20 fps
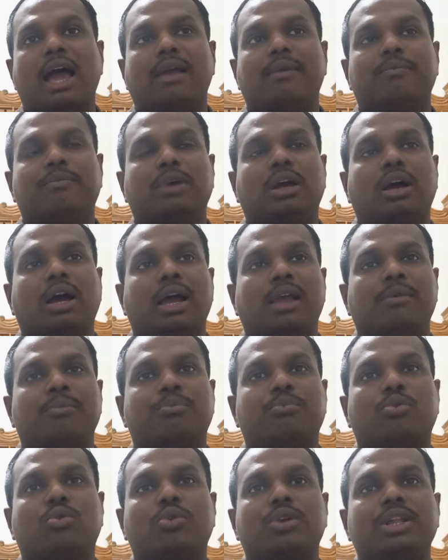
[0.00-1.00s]

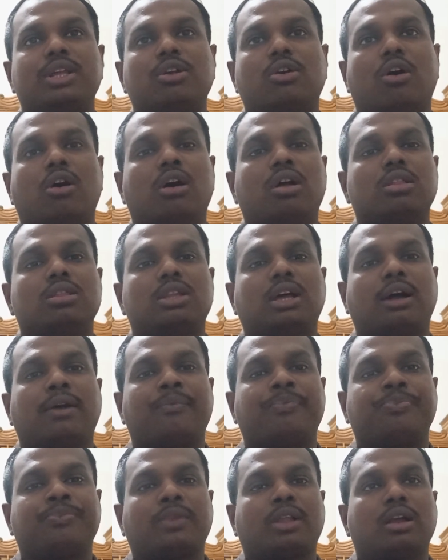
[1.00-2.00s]
I'm putting all the
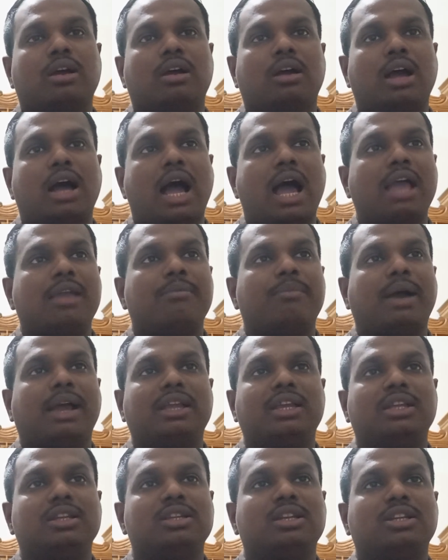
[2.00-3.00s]
high
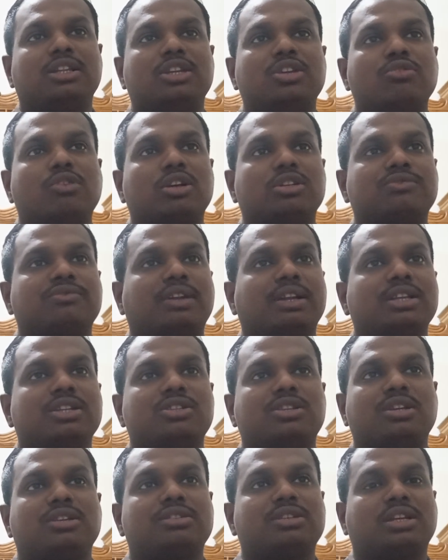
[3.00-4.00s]
buying intent keywords for
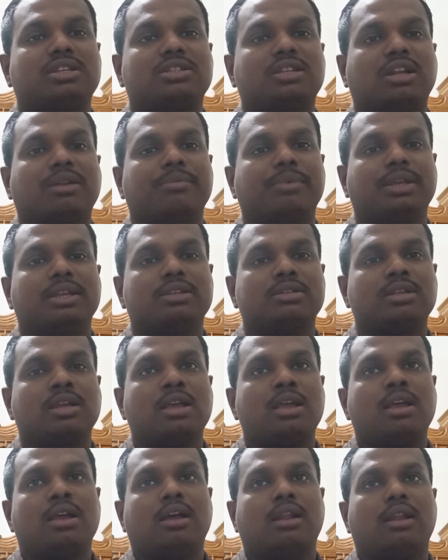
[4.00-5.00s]
register service,
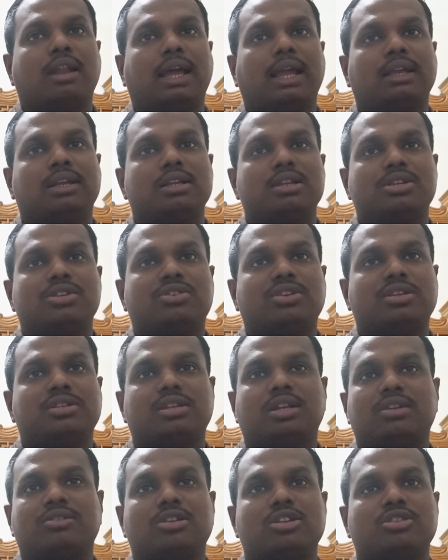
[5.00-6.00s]
like register
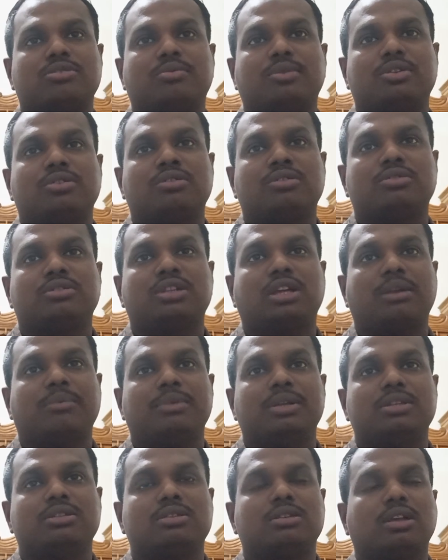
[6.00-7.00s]
transportation
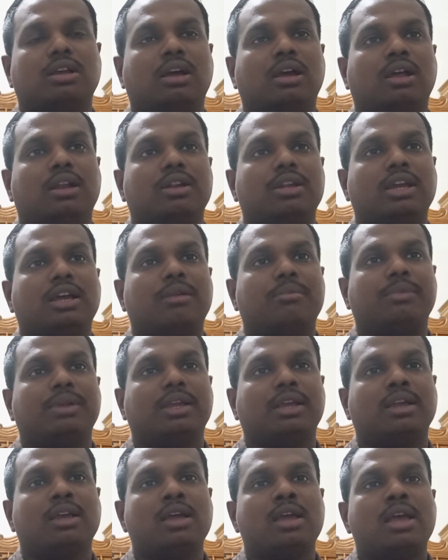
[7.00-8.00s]
service near
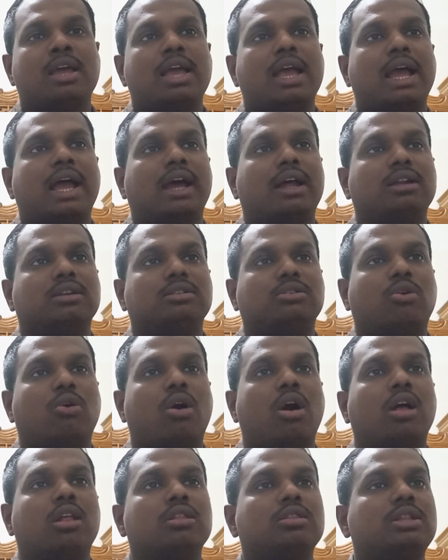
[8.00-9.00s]
me, and
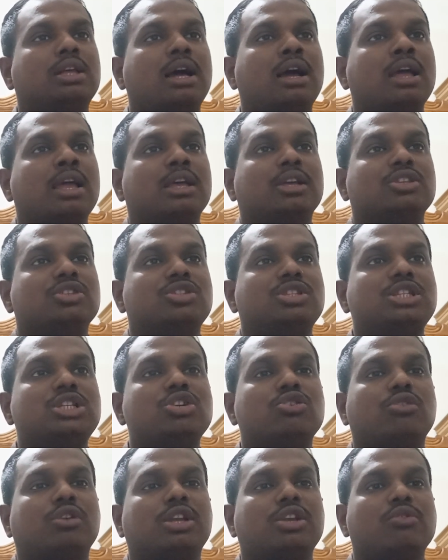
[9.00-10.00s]
all the
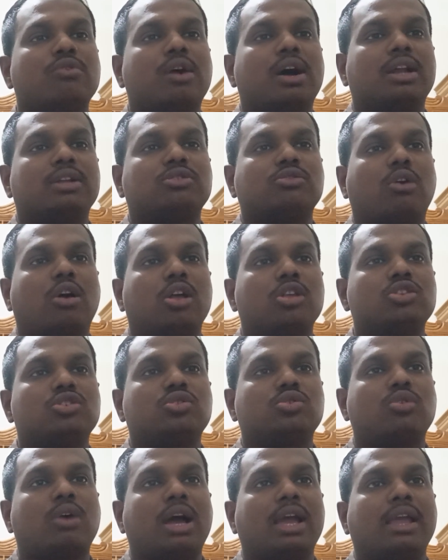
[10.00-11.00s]
geo keywords.
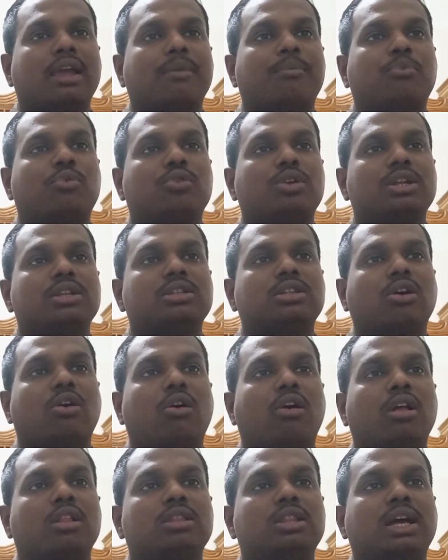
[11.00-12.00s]
Also I have put it the
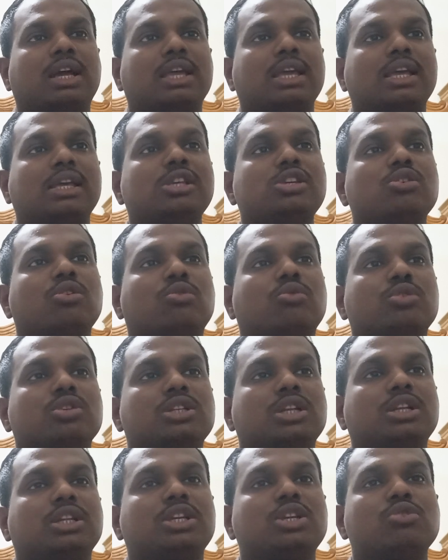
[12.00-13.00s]
all the AEO
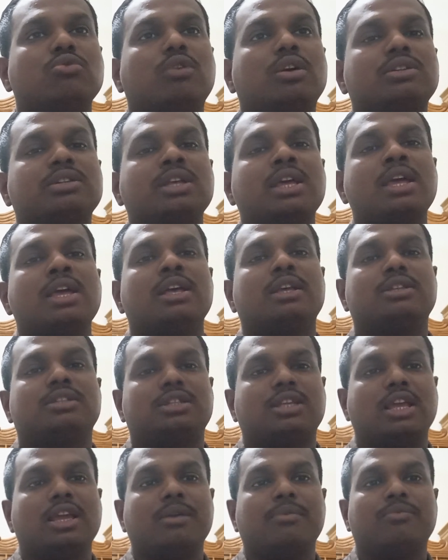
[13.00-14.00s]
question keywords,
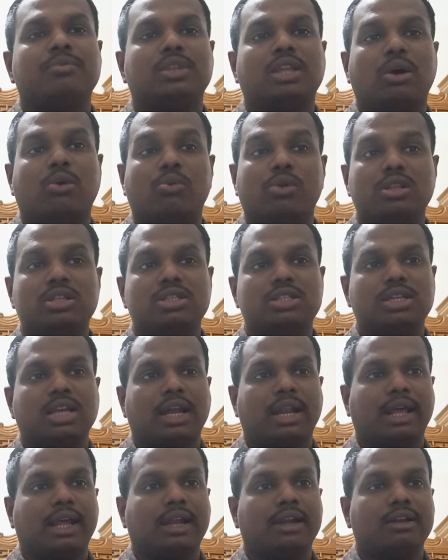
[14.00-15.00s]
same the
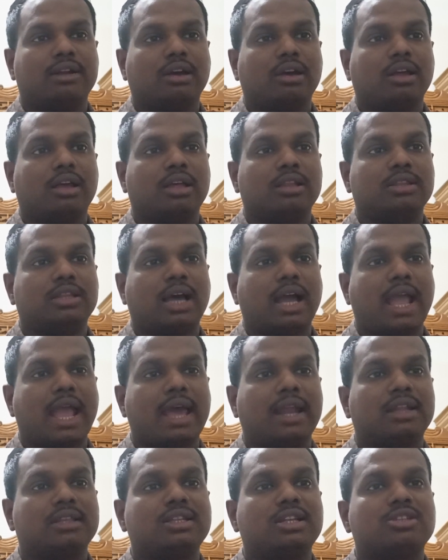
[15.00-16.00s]
wheelchair, and the
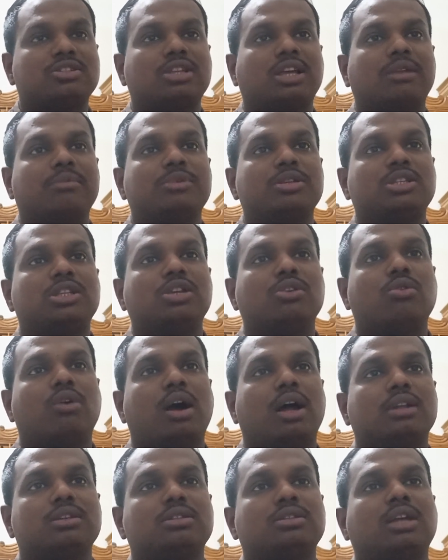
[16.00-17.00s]
another service
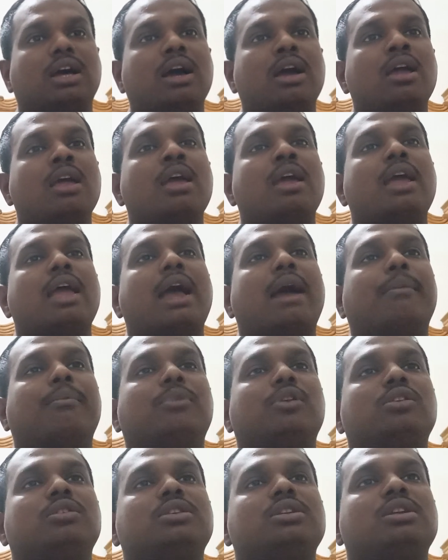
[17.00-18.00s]
keywords, the
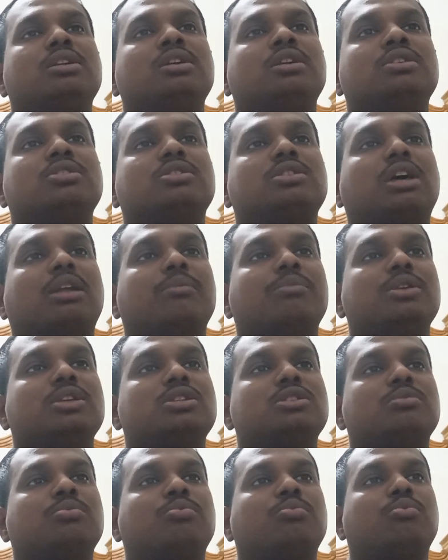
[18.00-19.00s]
ambulatory
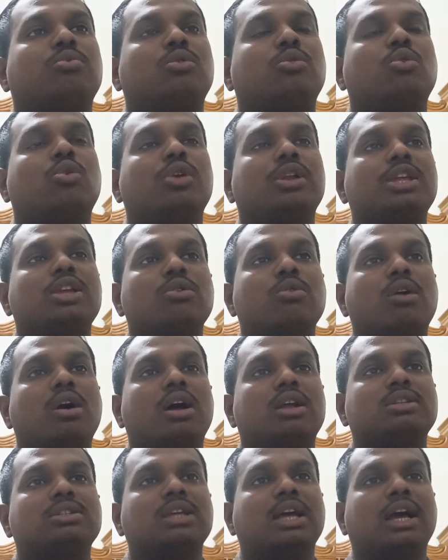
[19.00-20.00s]
service core
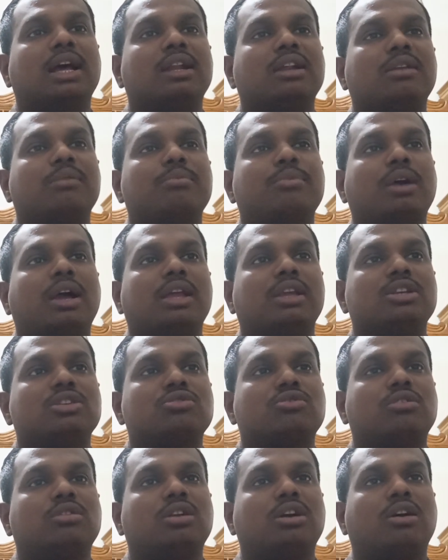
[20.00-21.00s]
keywords. And if I
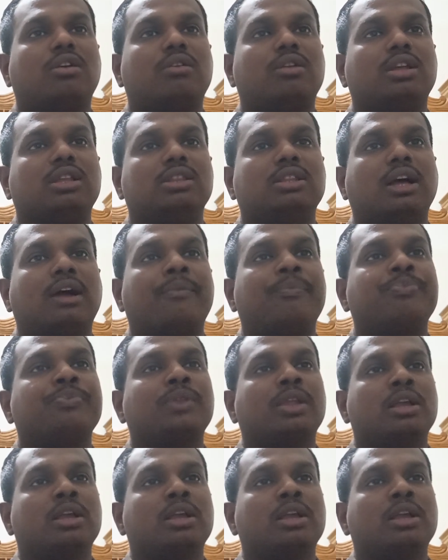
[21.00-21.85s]
scroll down in the